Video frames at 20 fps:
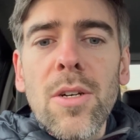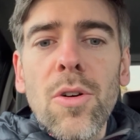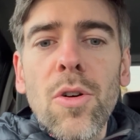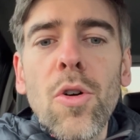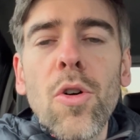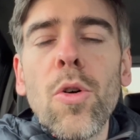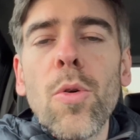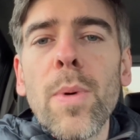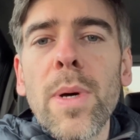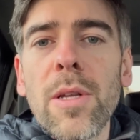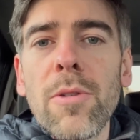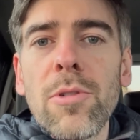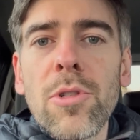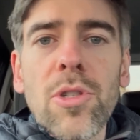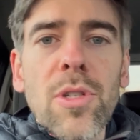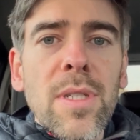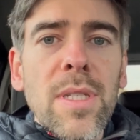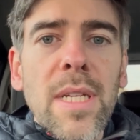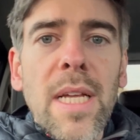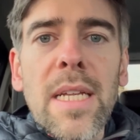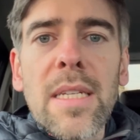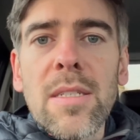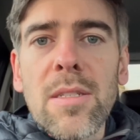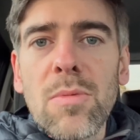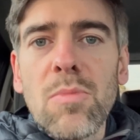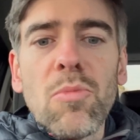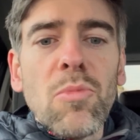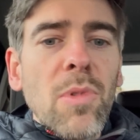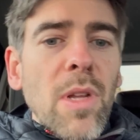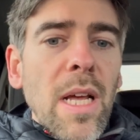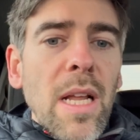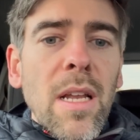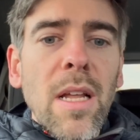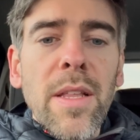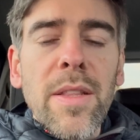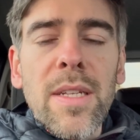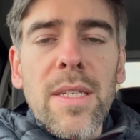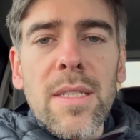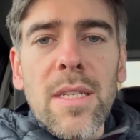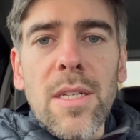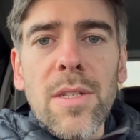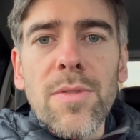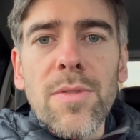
or whether it just says, yeah, like this does,